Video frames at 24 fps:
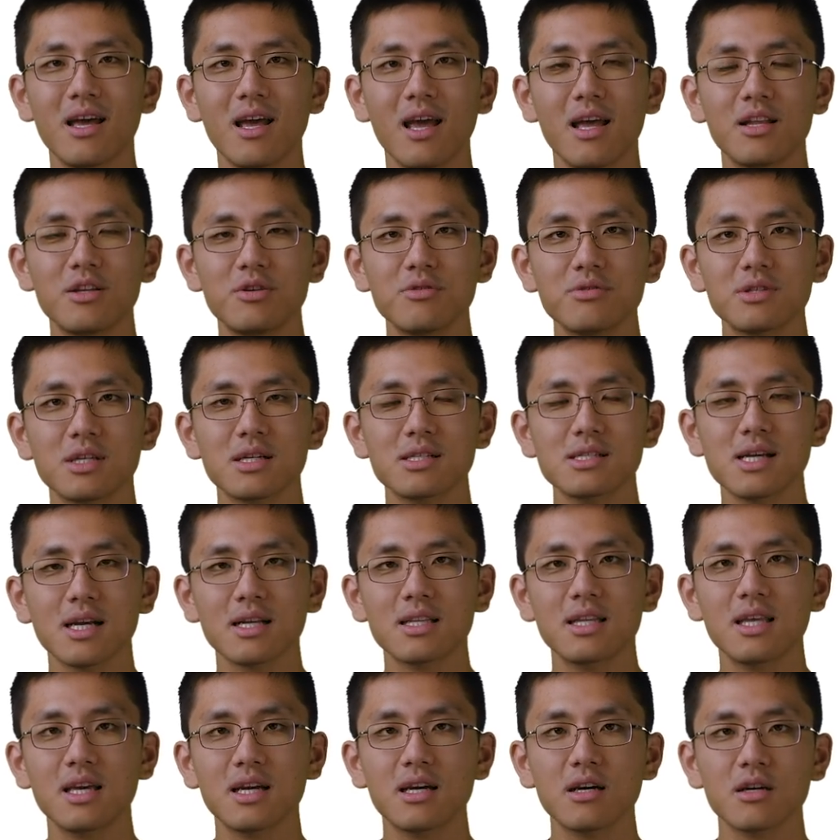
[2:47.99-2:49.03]
And using a
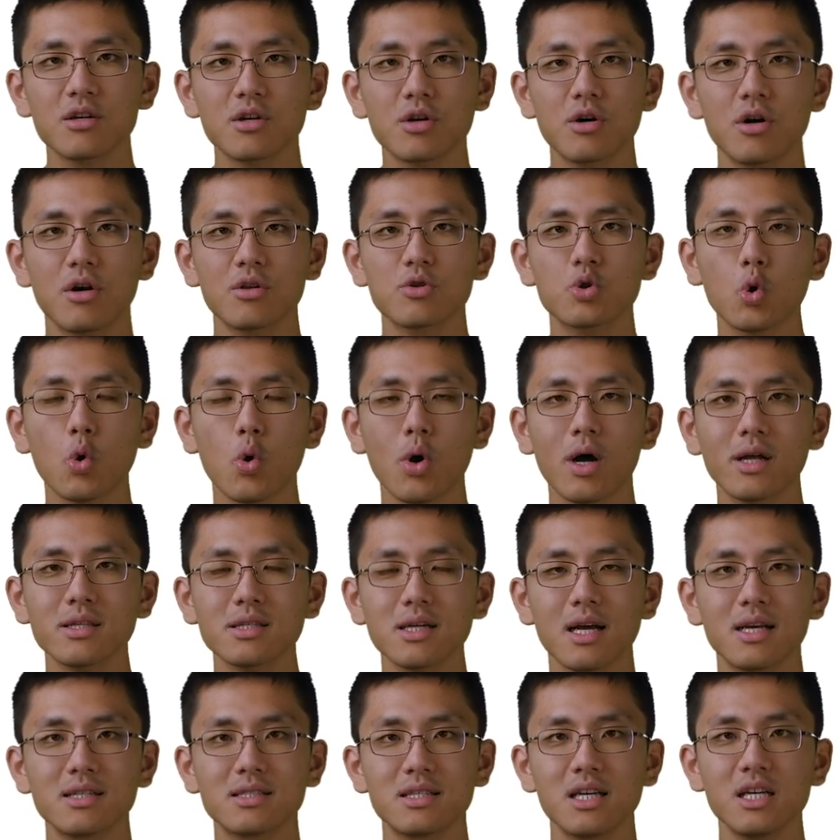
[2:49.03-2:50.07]
technique called
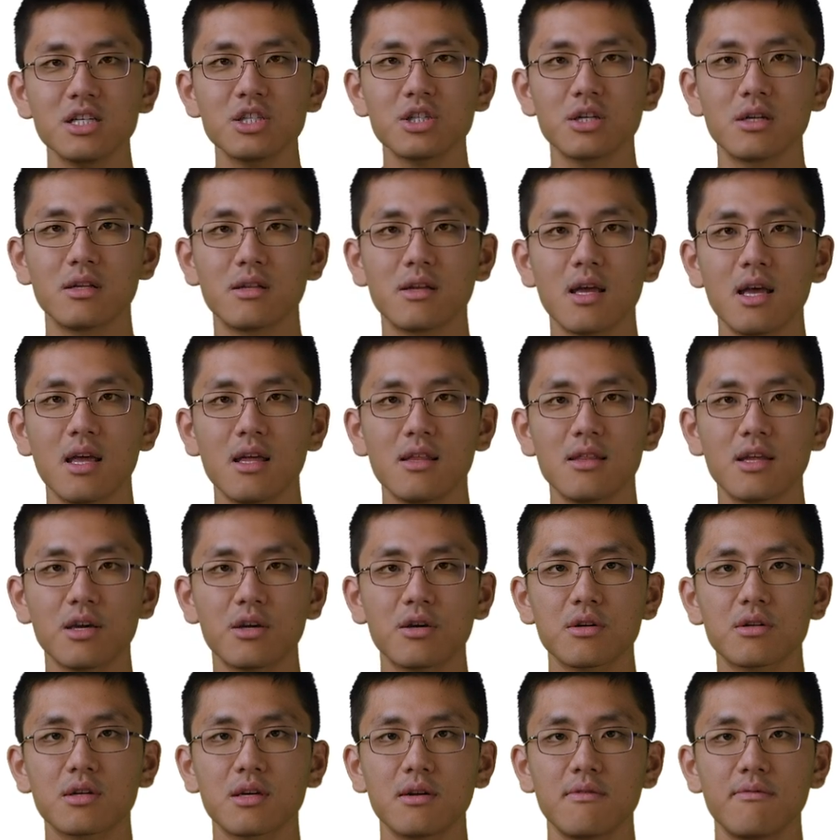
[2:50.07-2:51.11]
quantization, they
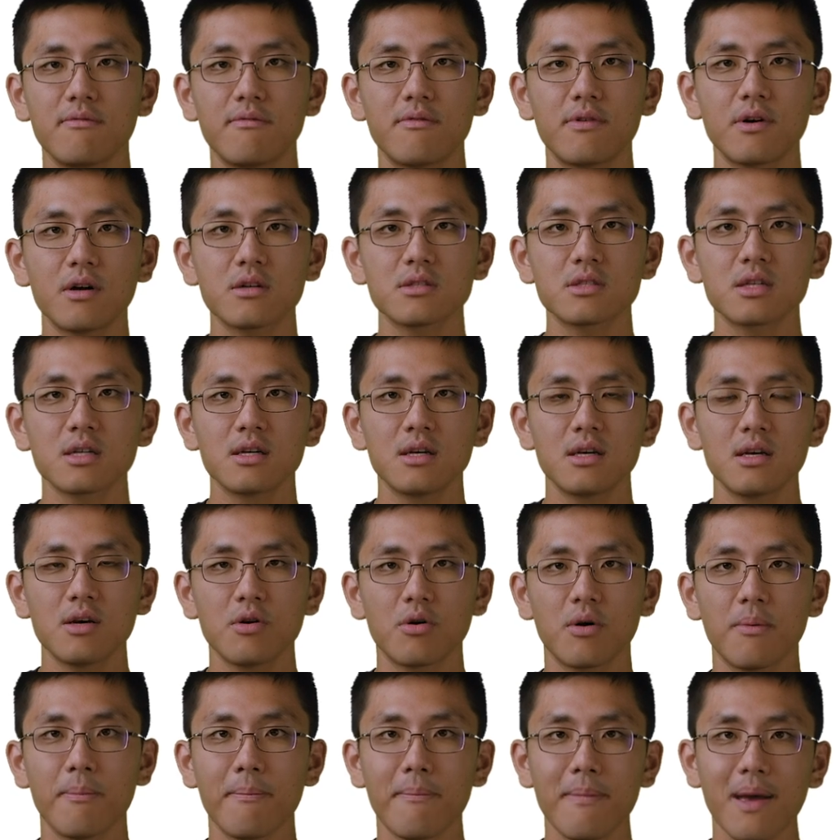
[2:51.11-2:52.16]
could convert
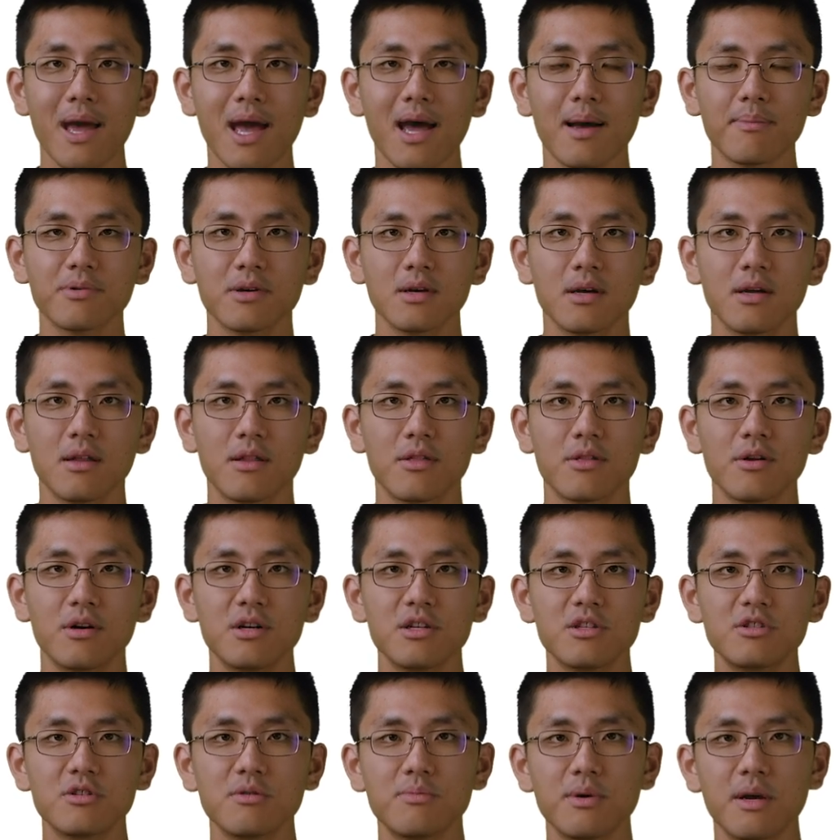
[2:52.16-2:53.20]
or map
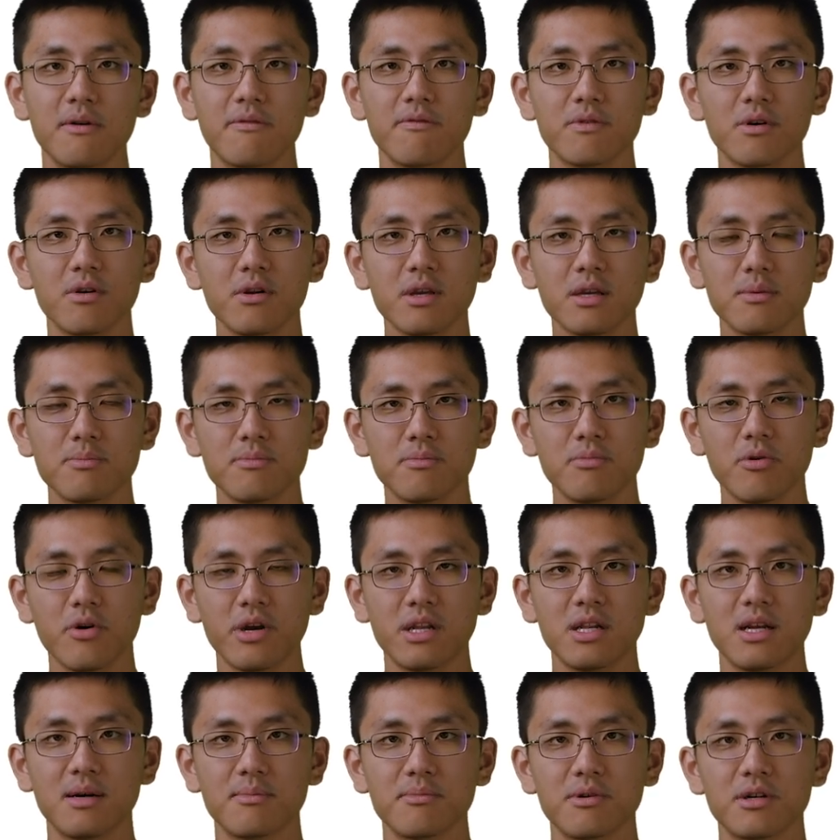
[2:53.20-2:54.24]
32-bit floating
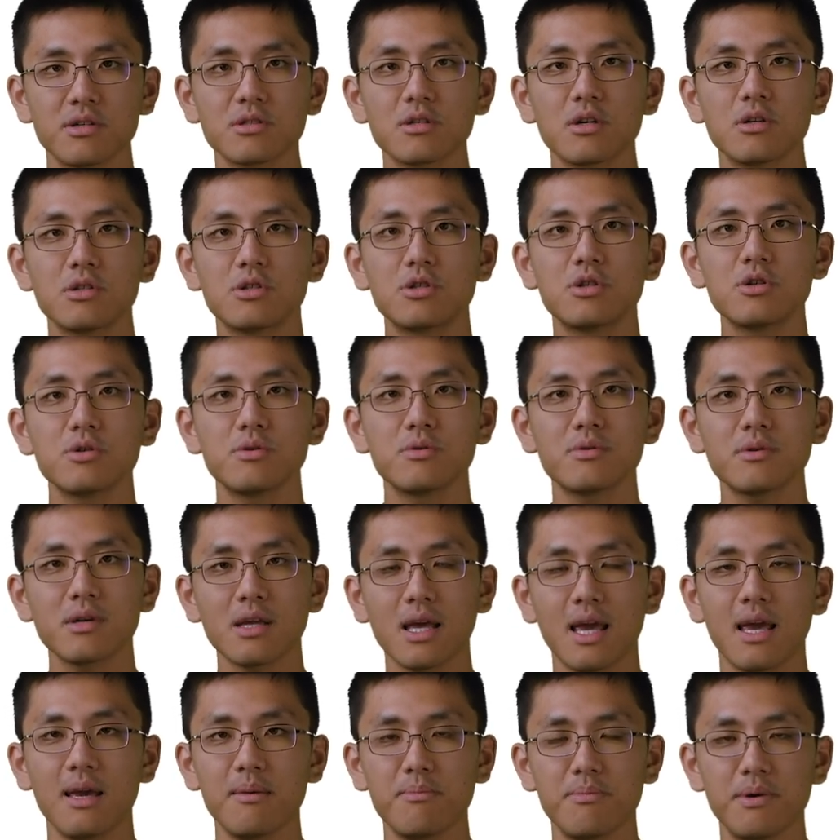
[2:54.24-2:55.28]
point numbers to
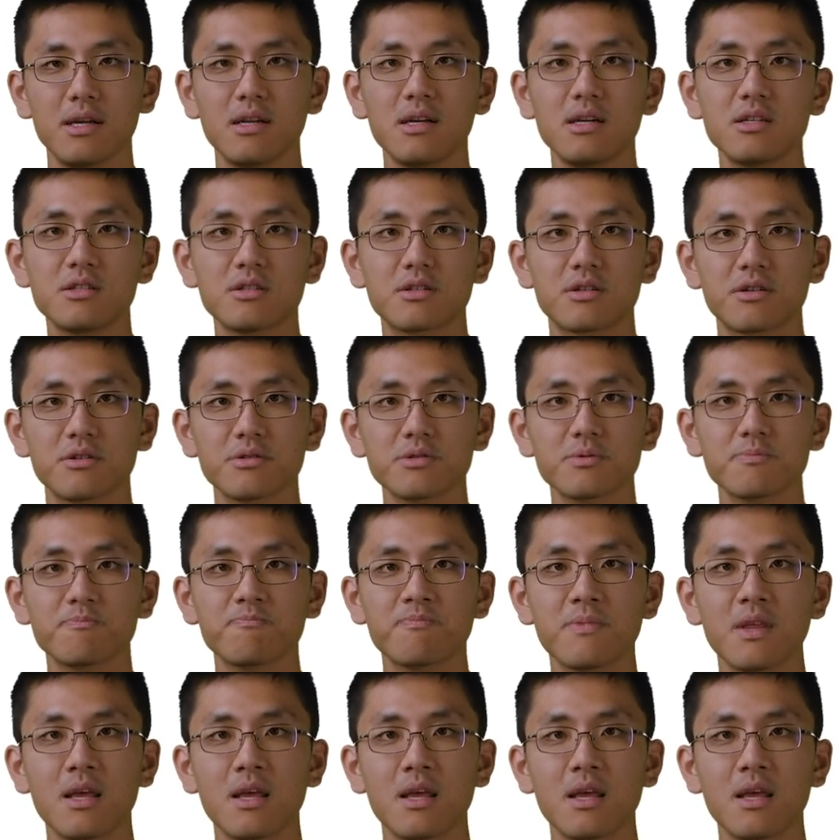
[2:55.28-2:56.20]
8-bit integers.